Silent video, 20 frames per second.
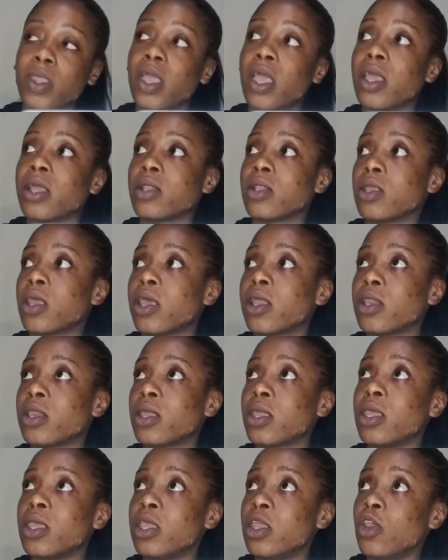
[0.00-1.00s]
And
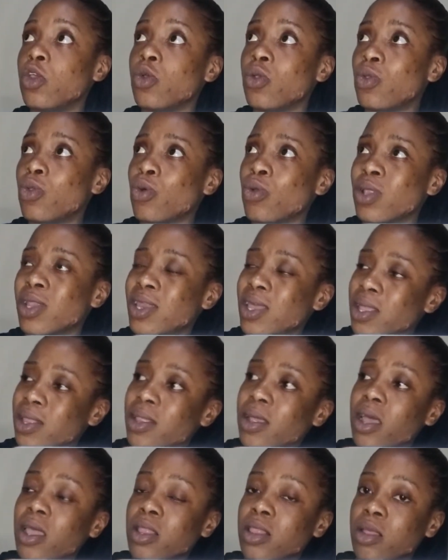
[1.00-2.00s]
he used those
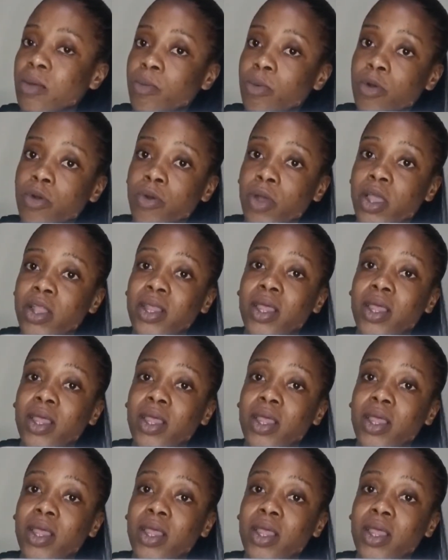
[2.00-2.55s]
later in the book, right?